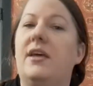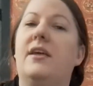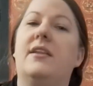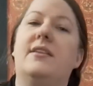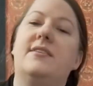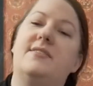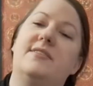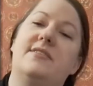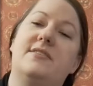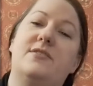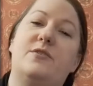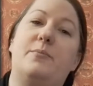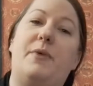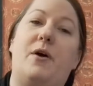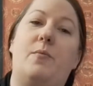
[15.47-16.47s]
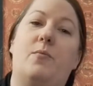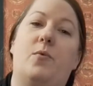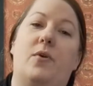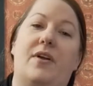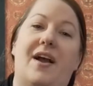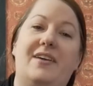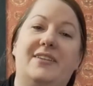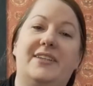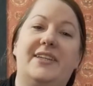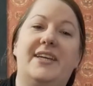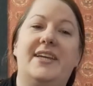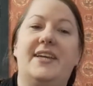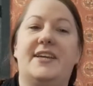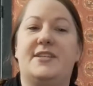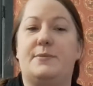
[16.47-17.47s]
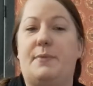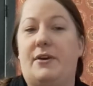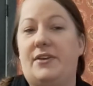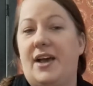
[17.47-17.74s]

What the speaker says: This isn't about morality, it's about